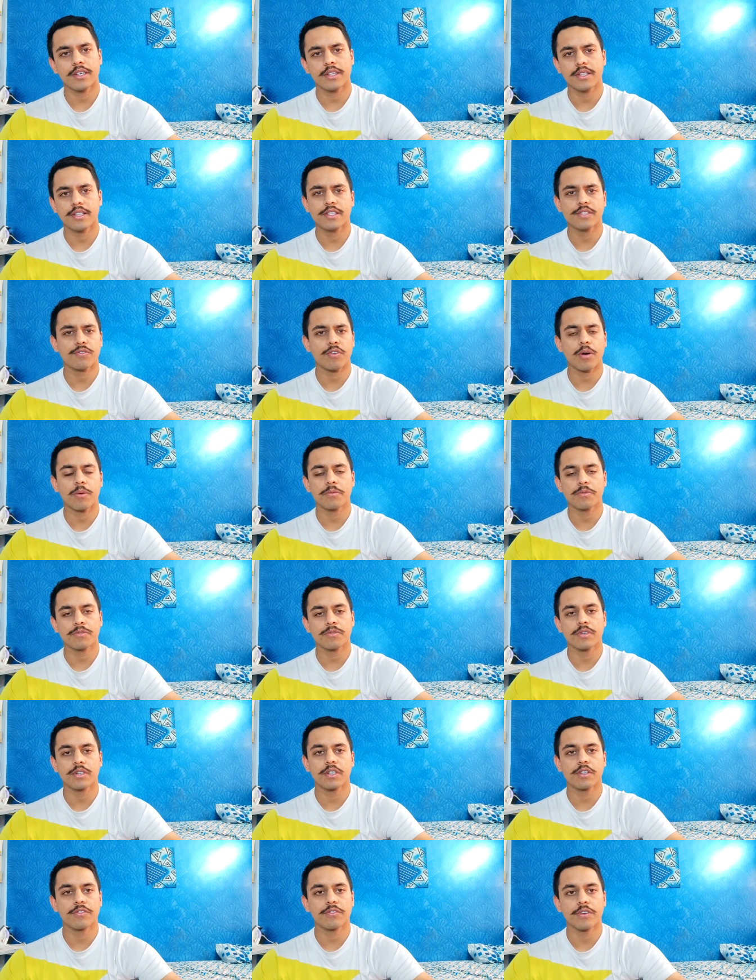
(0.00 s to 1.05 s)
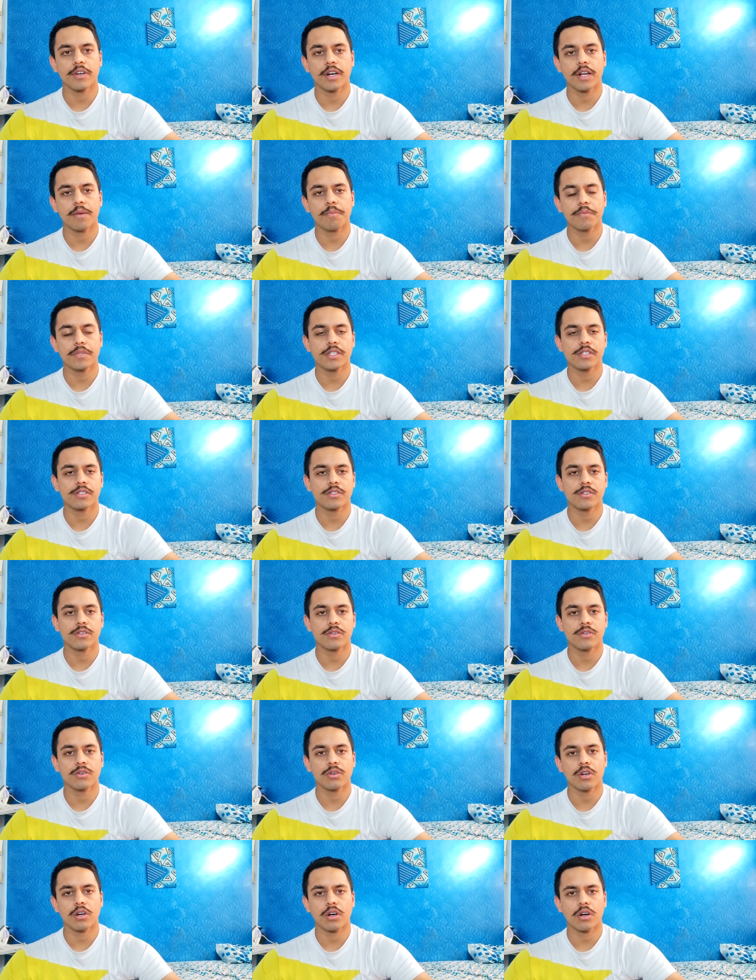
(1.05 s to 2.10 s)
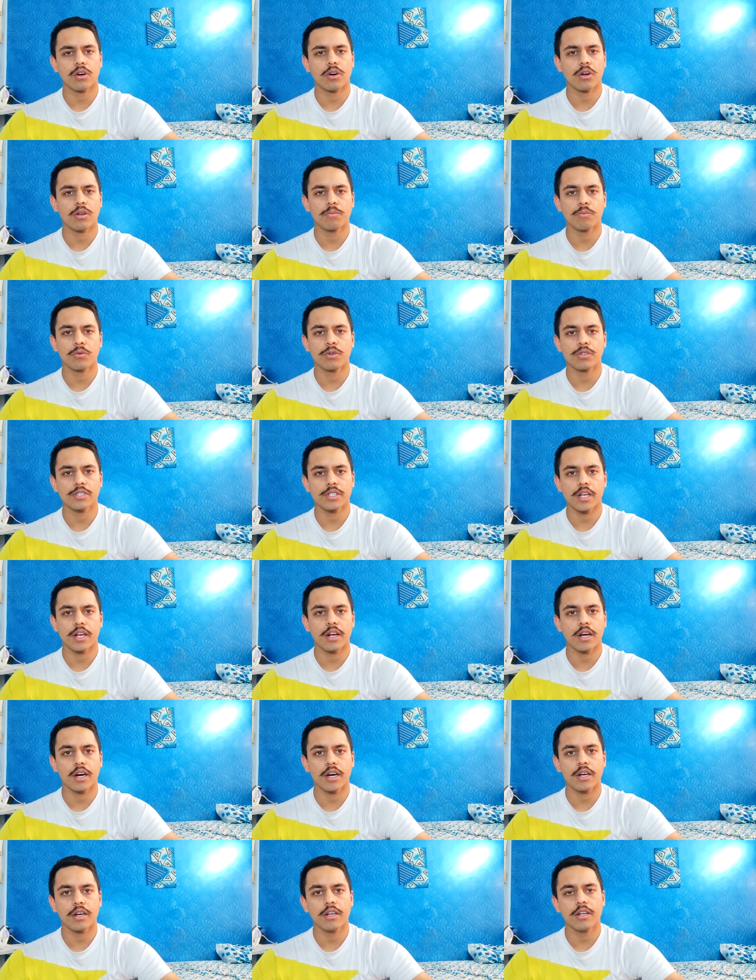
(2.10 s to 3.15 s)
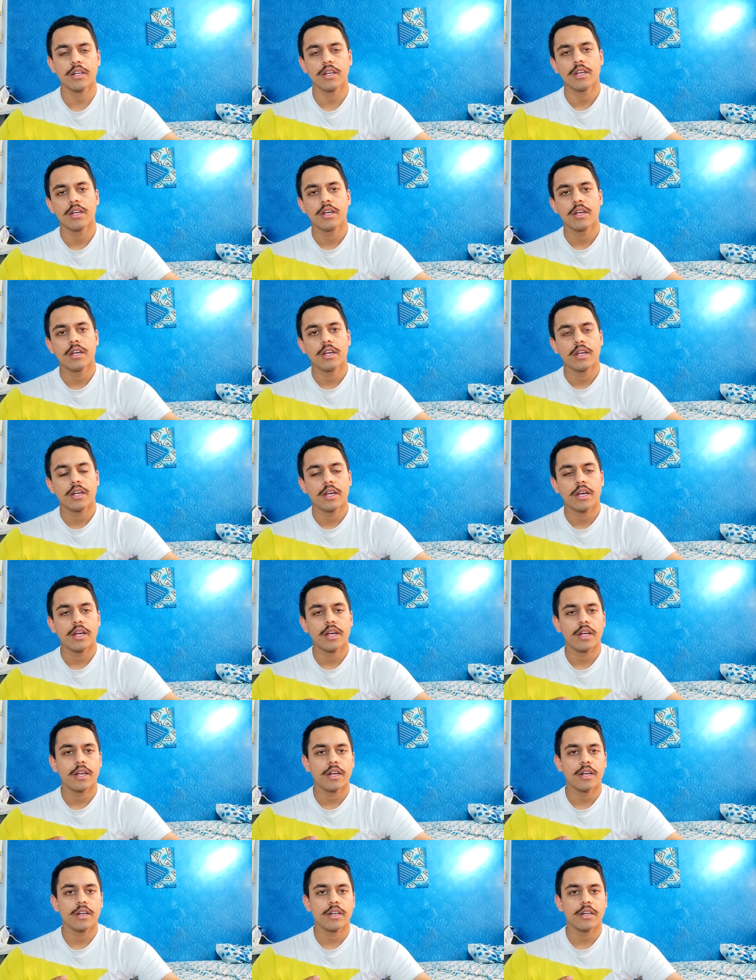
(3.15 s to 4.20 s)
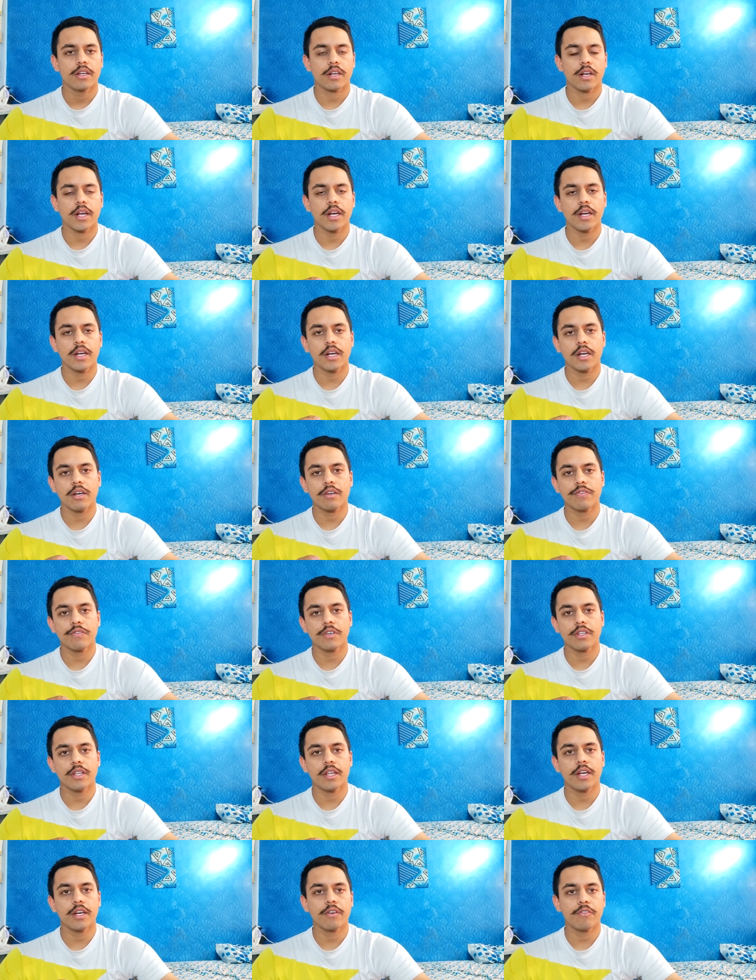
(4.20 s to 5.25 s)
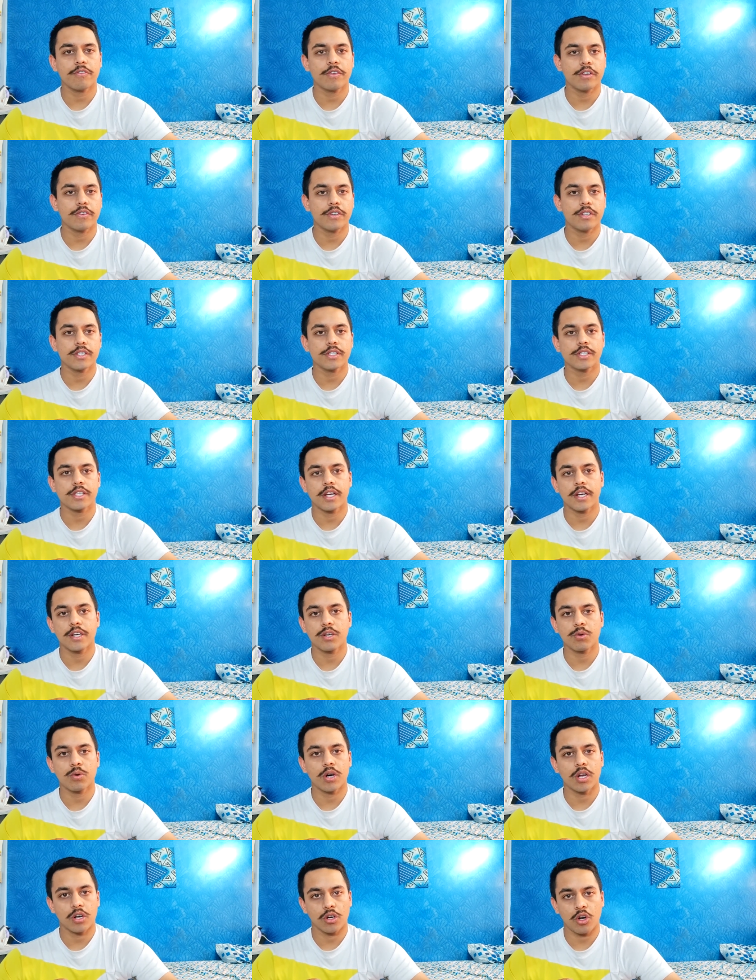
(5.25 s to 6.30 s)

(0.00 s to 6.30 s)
these forms were filled up. This took almost an hour, and right after that we were sent to our